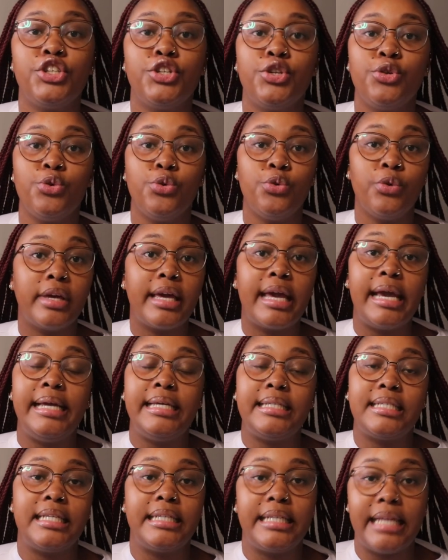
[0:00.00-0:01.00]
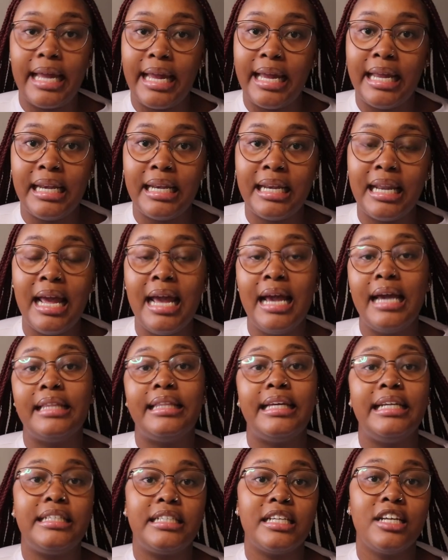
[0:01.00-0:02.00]
to KZN.
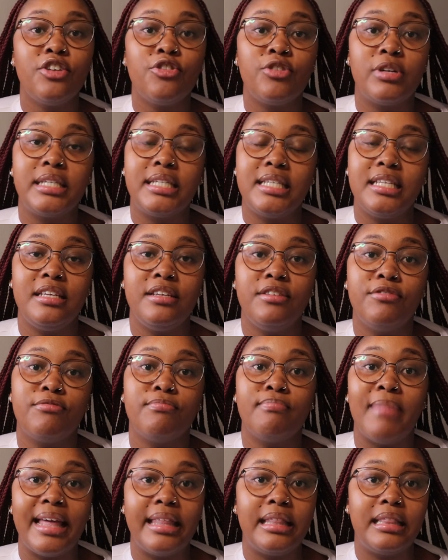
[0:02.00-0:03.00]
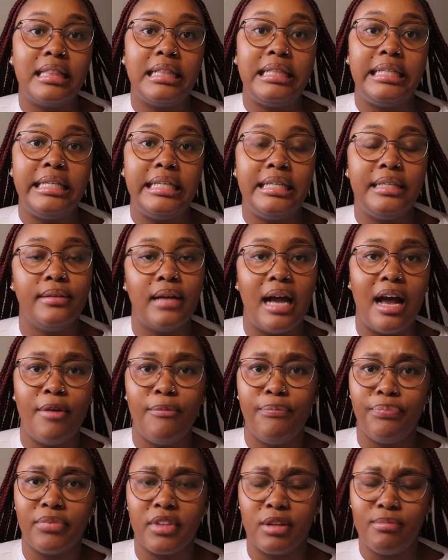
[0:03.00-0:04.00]
They did receive monthly
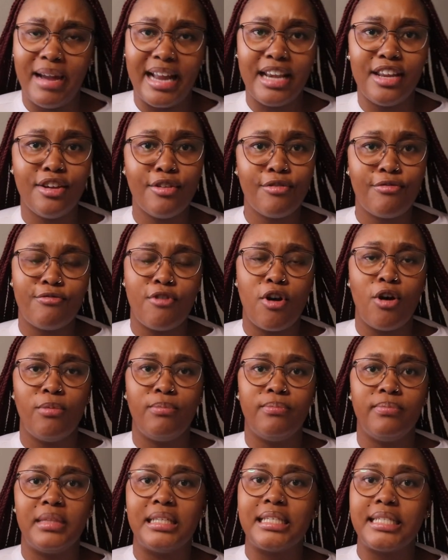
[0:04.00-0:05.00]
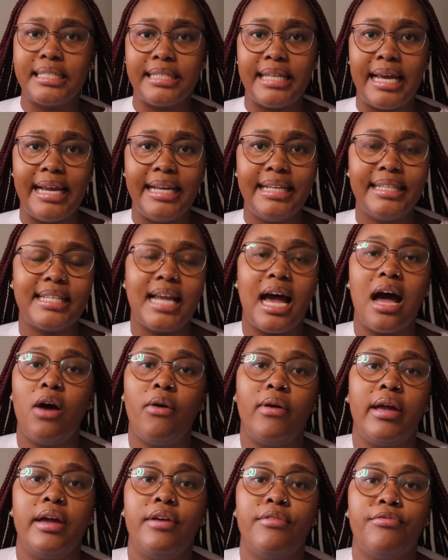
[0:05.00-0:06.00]
money from the state.
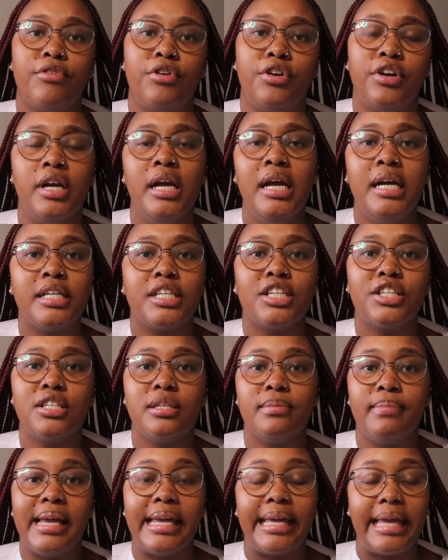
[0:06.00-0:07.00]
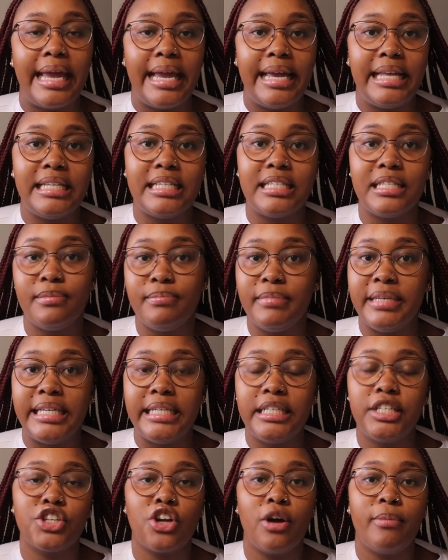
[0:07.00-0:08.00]
However, just to make ends
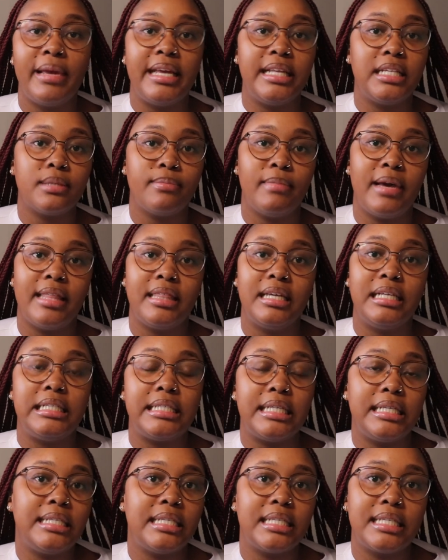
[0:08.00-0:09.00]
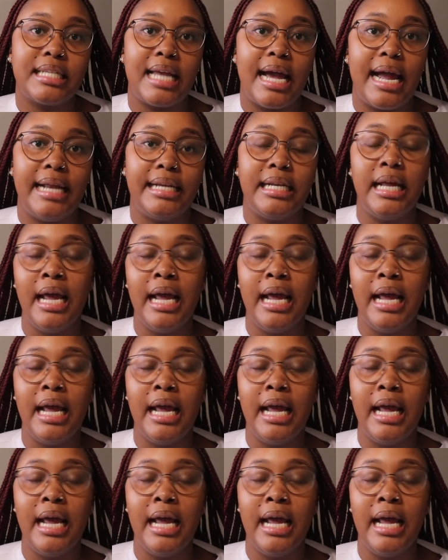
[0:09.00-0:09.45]
meet, Charmaine's mother did decide